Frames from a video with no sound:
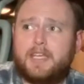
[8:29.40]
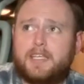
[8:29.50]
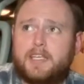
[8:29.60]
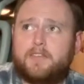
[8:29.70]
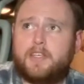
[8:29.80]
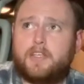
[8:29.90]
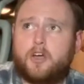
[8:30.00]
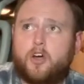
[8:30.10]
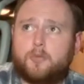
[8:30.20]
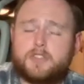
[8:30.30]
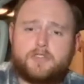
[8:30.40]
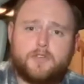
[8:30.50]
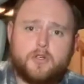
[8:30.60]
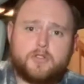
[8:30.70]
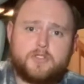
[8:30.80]
giving homeless
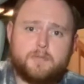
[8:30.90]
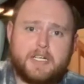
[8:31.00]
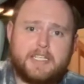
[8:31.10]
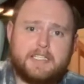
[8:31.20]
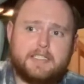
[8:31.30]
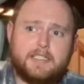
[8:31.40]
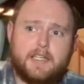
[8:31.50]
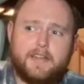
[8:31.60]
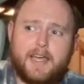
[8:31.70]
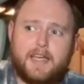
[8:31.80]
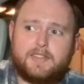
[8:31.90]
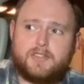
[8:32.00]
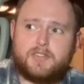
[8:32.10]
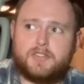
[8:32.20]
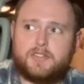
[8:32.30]
folks money, that's
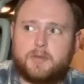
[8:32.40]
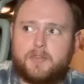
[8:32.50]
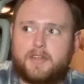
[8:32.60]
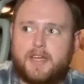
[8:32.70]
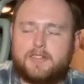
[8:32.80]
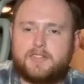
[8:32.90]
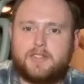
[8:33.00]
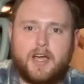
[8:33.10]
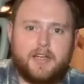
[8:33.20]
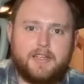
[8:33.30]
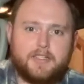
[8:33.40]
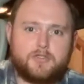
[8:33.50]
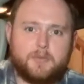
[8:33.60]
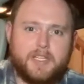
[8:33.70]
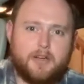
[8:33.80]
something that's not
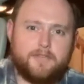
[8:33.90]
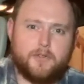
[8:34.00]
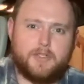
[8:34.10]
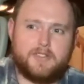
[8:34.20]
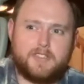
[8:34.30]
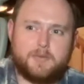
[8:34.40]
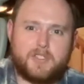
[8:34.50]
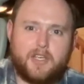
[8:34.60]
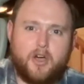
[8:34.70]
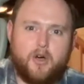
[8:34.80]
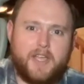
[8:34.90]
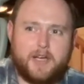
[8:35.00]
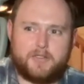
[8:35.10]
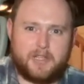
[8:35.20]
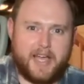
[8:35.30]
extremely helpful, and it seems like, oh yeah,
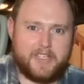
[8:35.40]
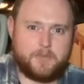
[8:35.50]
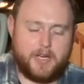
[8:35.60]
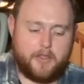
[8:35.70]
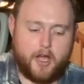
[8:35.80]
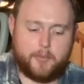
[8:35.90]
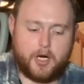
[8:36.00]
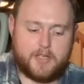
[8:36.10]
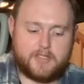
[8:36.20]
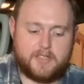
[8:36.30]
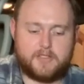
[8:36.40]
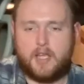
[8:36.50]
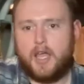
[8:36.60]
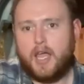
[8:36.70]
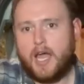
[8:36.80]
it was a last-minute thought process.
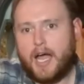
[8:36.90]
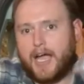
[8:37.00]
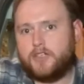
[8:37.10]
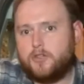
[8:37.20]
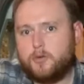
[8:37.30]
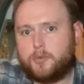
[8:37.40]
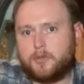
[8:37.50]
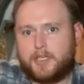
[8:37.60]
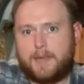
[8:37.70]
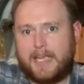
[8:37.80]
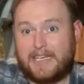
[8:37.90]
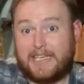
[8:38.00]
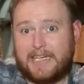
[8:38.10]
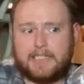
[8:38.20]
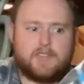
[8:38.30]
I do pre-made
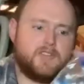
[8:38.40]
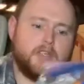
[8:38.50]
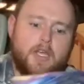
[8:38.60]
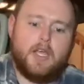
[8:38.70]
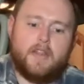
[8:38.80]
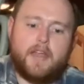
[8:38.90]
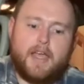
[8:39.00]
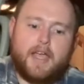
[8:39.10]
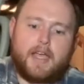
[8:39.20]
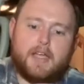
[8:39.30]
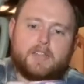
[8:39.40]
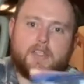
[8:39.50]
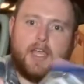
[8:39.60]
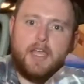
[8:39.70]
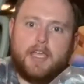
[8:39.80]
kits that has
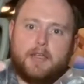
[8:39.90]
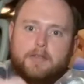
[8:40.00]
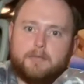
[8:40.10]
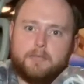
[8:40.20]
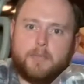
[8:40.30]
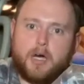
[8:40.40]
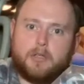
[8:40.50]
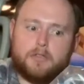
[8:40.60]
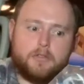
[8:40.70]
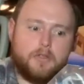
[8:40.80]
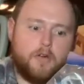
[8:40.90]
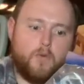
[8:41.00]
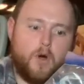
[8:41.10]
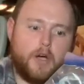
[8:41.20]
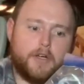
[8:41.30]
a bottle of
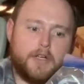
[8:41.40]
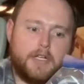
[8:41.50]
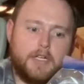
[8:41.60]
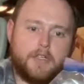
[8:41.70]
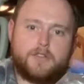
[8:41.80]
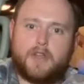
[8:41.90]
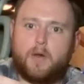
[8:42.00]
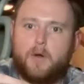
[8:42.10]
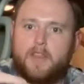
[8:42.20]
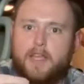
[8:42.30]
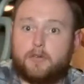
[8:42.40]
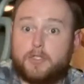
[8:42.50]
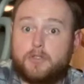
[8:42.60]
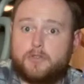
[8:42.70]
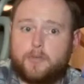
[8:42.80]
water in here, so that way they can
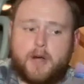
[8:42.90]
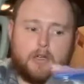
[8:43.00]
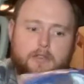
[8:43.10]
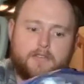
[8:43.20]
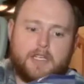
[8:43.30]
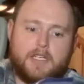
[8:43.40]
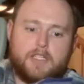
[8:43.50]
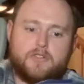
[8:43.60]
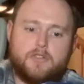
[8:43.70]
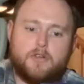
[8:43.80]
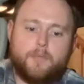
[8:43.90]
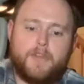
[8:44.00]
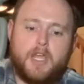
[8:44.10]
reuse the bottle if they need to.